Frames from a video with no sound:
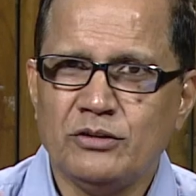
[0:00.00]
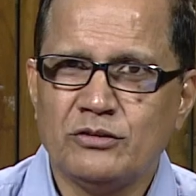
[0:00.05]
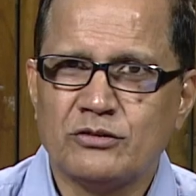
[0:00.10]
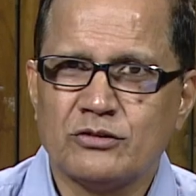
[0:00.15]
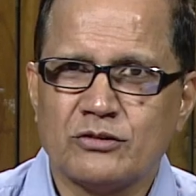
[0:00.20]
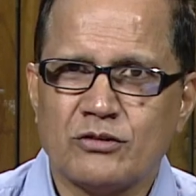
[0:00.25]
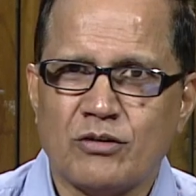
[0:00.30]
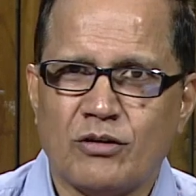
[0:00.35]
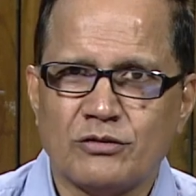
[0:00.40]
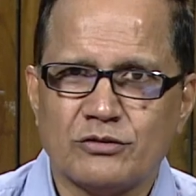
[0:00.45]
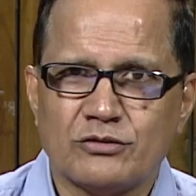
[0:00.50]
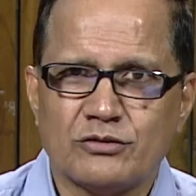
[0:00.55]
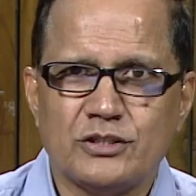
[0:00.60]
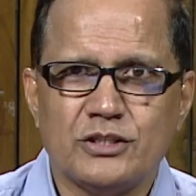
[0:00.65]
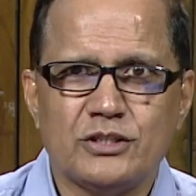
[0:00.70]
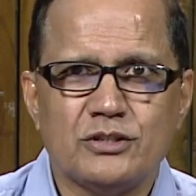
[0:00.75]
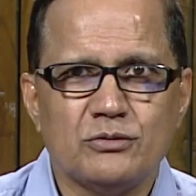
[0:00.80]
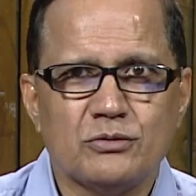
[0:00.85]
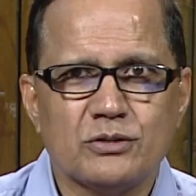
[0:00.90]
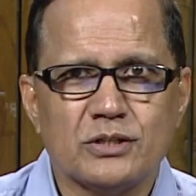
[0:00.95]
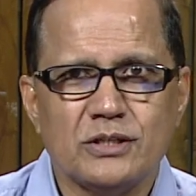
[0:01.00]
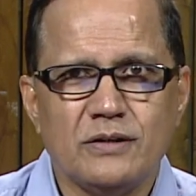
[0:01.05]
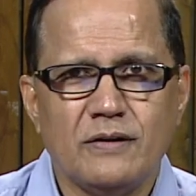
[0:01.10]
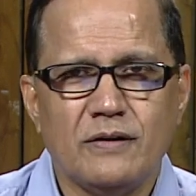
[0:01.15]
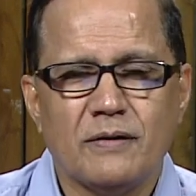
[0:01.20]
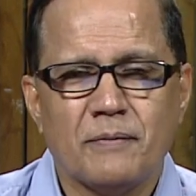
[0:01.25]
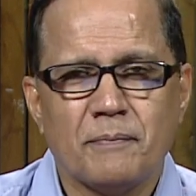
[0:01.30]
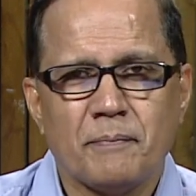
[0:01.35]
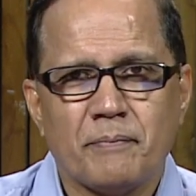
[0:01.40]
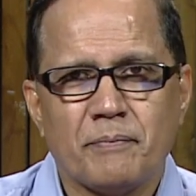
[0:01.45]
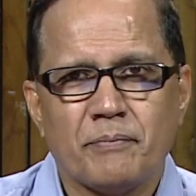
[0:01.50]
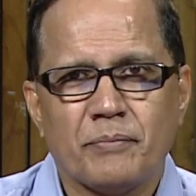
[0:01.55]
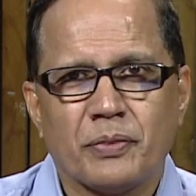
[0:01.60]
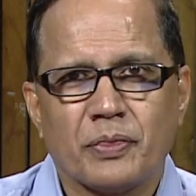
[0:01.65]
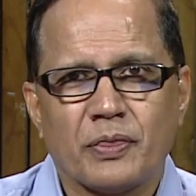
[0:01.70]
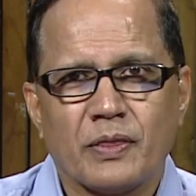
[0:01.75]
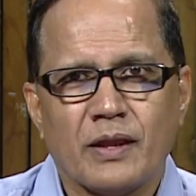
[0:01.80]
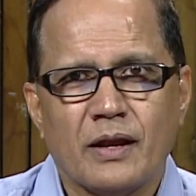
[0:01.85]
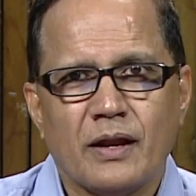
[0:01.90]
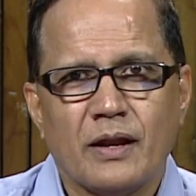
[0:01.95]
is constituted,
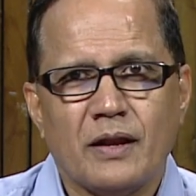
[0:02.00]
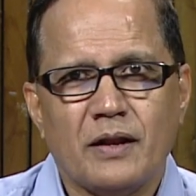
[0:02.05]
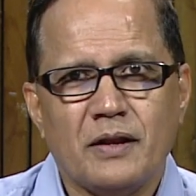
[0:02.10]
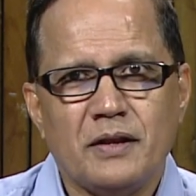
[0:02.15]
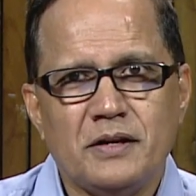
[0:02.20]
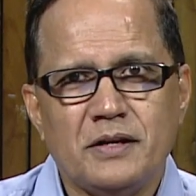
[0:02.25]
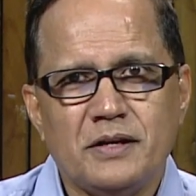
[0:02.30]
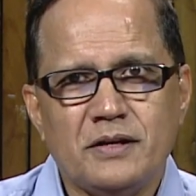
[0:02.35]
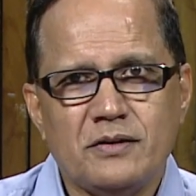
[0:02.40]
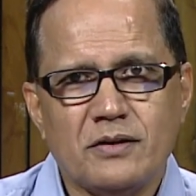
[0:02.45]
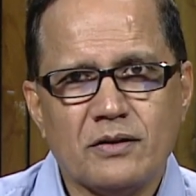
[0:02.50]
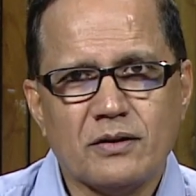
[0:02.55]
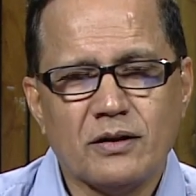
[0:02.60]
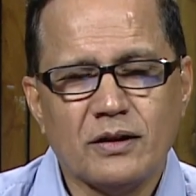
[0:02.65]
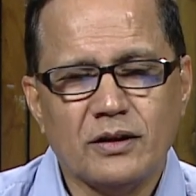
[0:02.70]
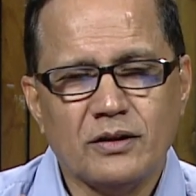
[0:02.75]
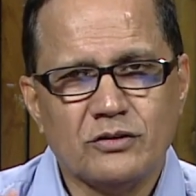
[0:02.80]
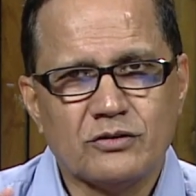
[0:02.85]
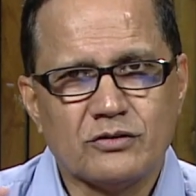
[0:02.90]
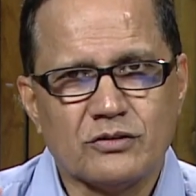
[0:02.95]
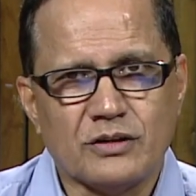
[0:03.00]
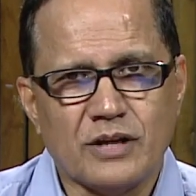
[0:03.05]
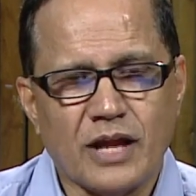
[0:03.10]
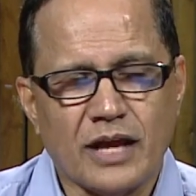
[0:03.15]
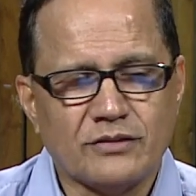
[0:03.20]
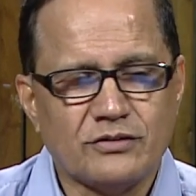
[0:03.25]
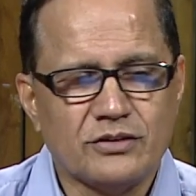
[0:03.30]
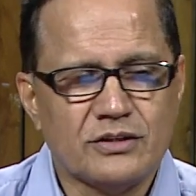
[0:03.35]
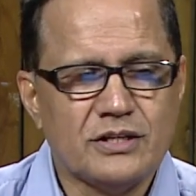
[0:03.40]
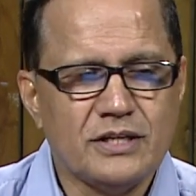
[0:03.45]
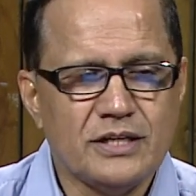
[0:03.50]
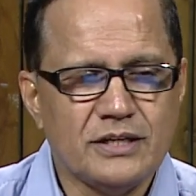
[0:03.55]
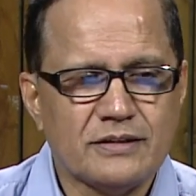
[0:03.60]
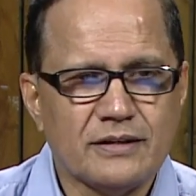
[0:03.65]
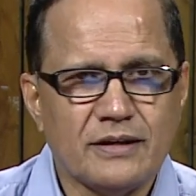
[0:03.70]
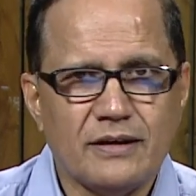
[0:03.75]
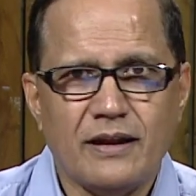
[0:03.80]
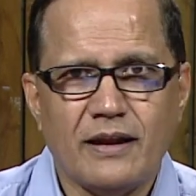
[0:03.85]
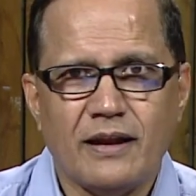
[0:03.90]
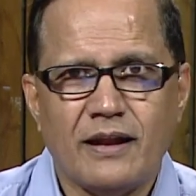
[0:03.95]
leader is
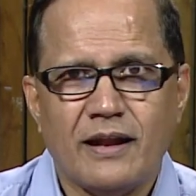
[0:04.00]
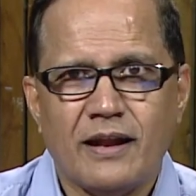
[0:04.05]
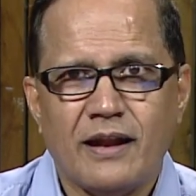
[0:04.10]
designated.